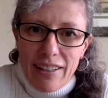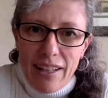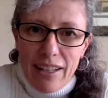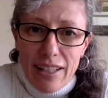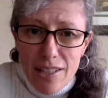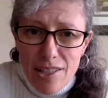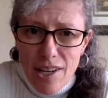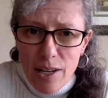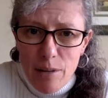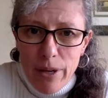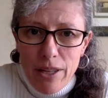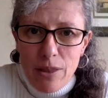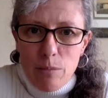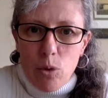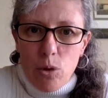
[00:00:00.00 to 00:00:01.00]
And it gets you out of bed
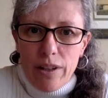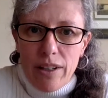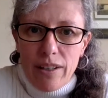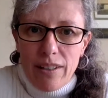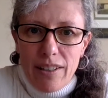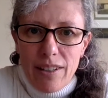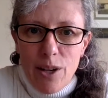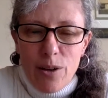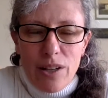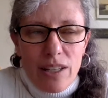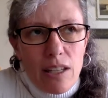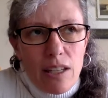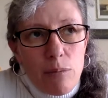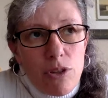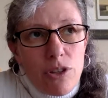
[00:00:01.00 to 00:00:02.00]
in the morning, and it
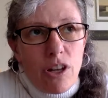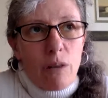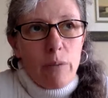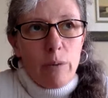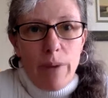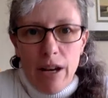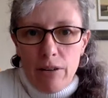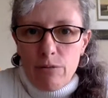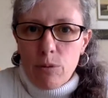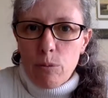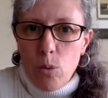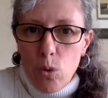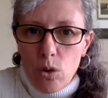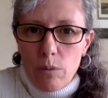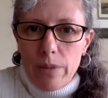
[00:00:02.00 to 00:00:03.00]
keeps you coming back for
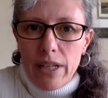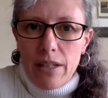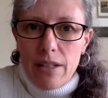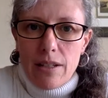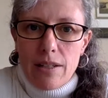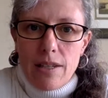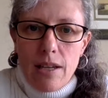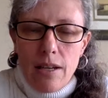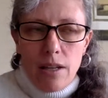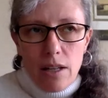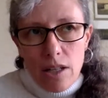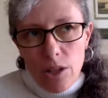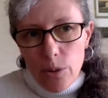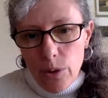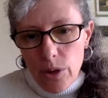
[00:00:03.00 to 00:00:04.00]
more, because
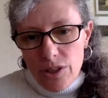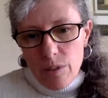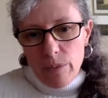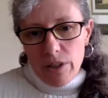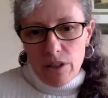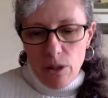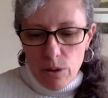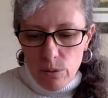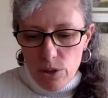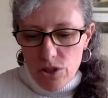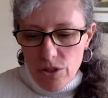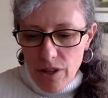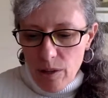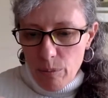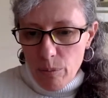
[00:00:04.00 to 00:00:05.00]
you're ultimately always
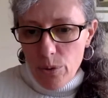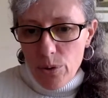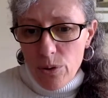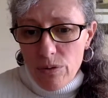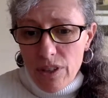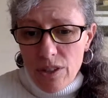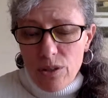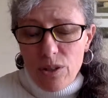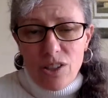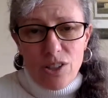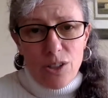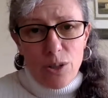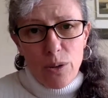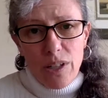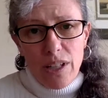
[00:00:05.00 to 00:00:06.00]
trying to prove that you can
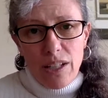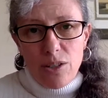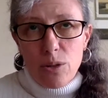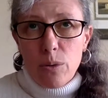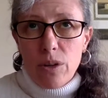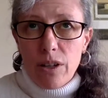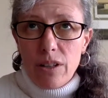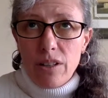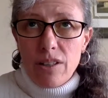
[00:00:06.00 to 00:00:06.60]
do it, and do what,